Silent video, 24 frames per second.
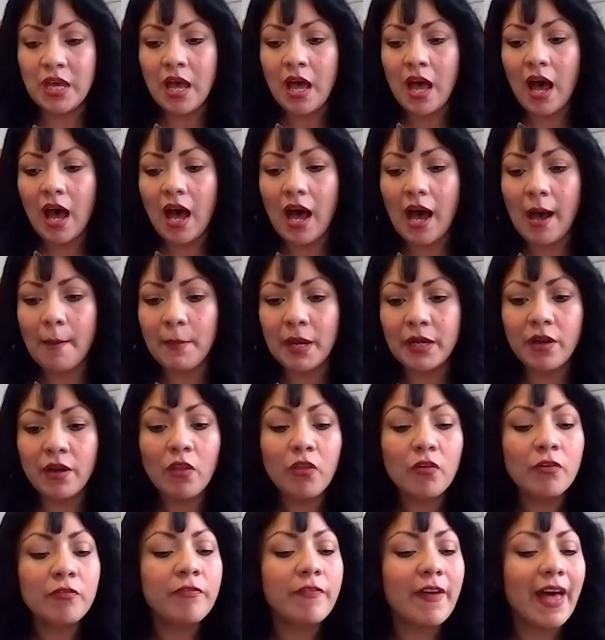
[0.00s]

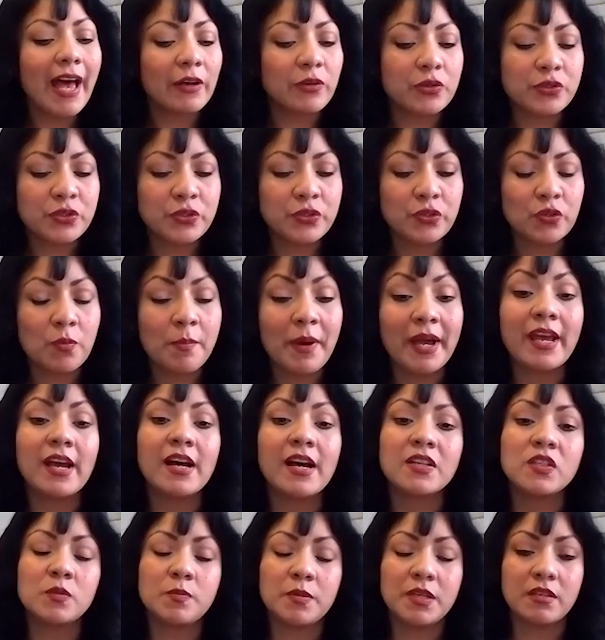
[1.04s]
Another factor too, my
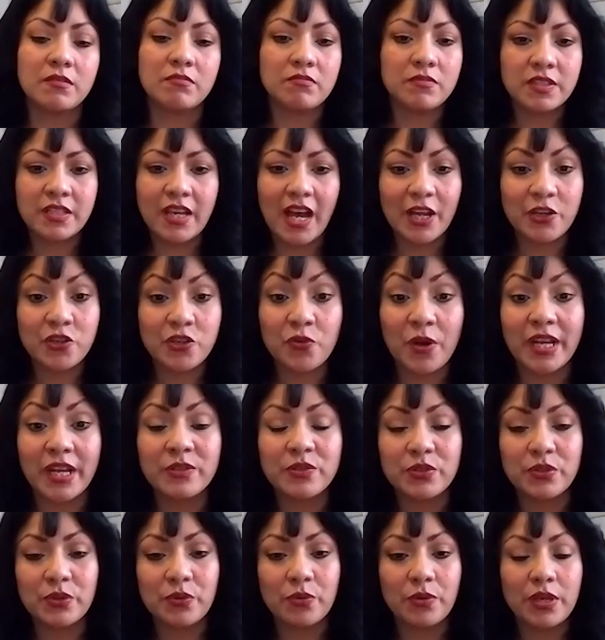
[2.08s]
husband, Scott
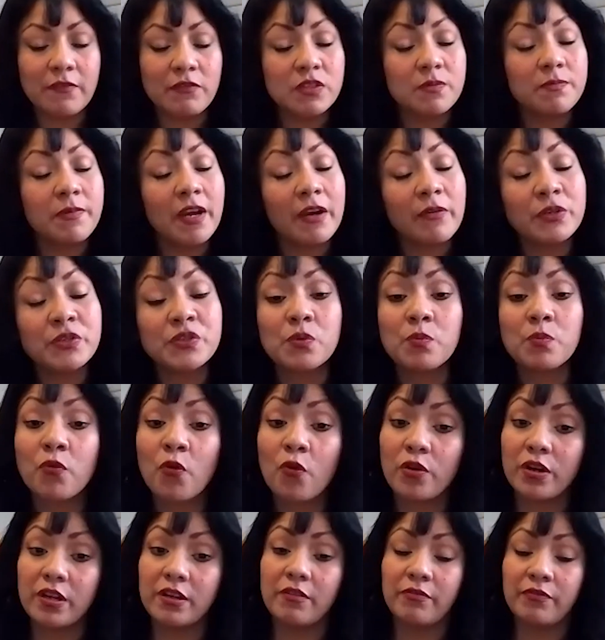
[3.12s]
Transue, he was very
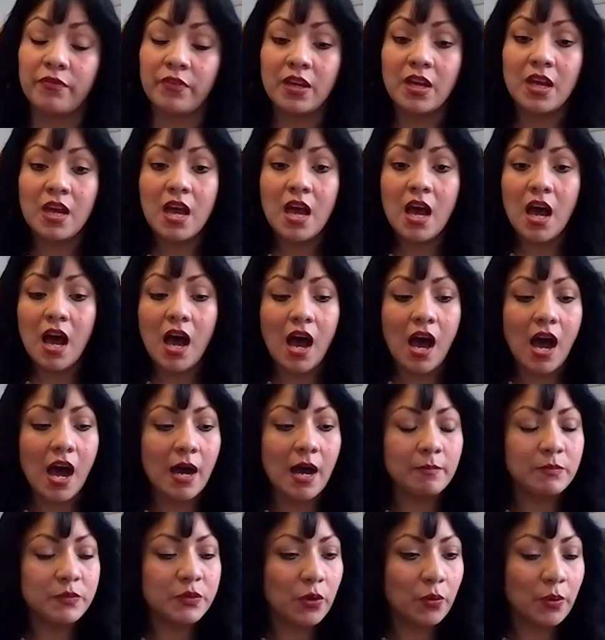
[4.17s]
supportive.
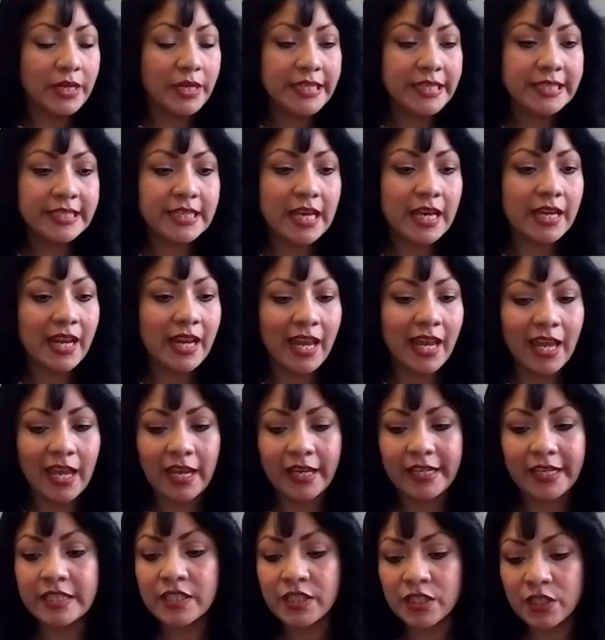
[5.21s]
So he said, hey,
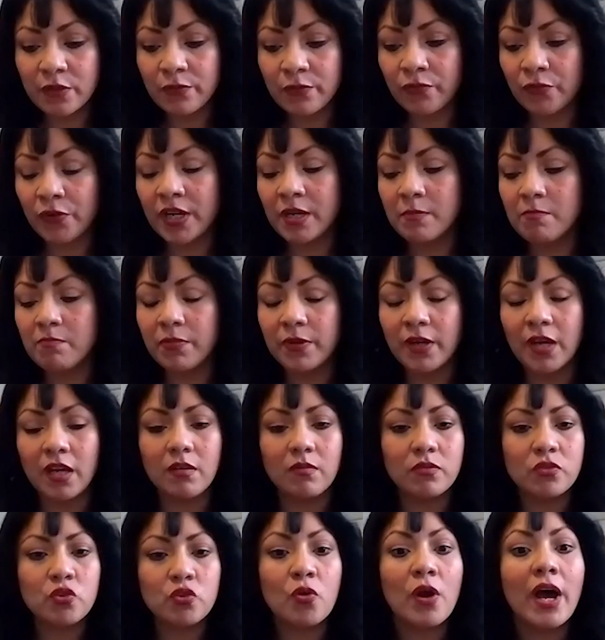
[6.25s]
it's different, but
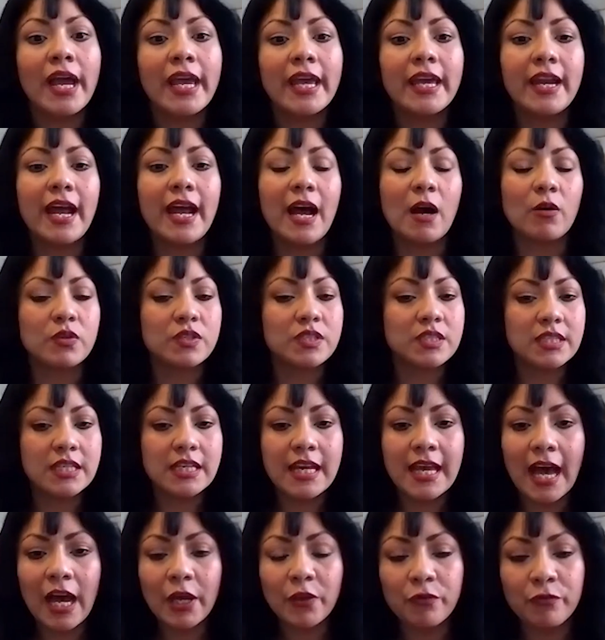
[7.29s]
try it out,
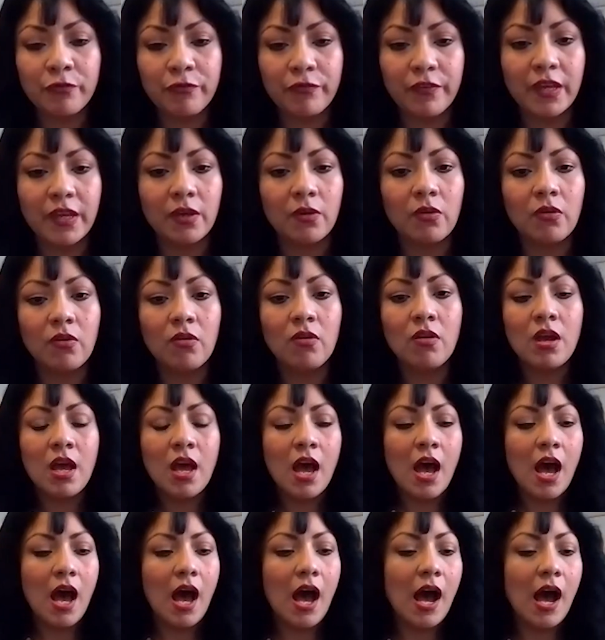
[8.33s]
see how you feel.
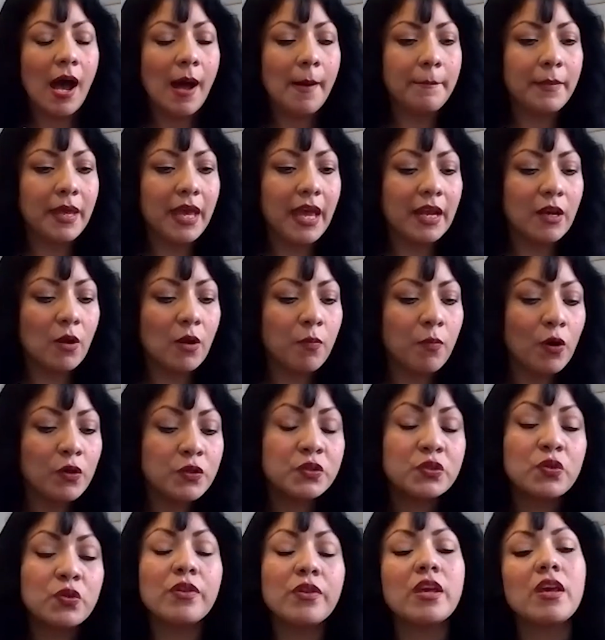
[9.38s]
And
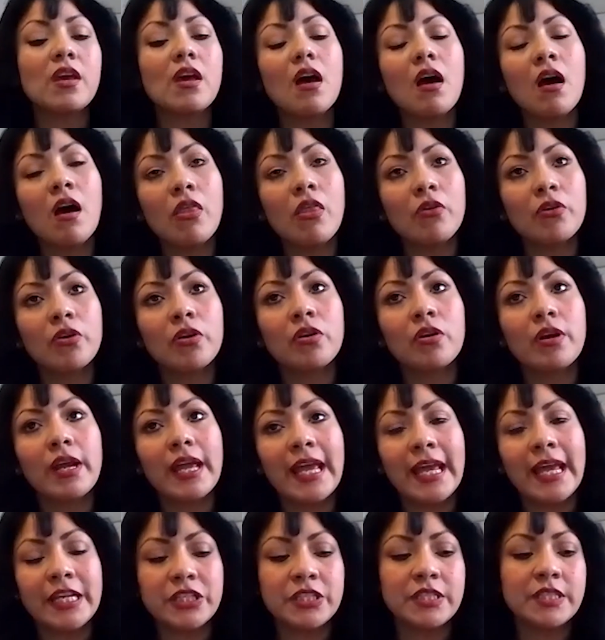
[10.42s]
opposed to the other
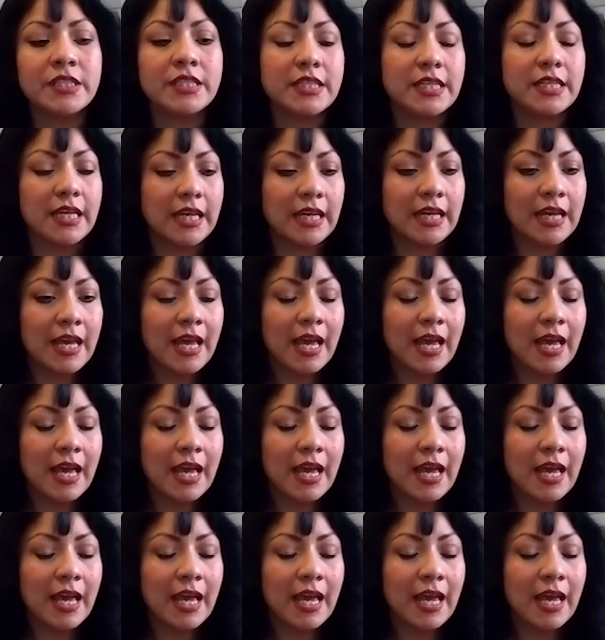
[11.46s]
agency,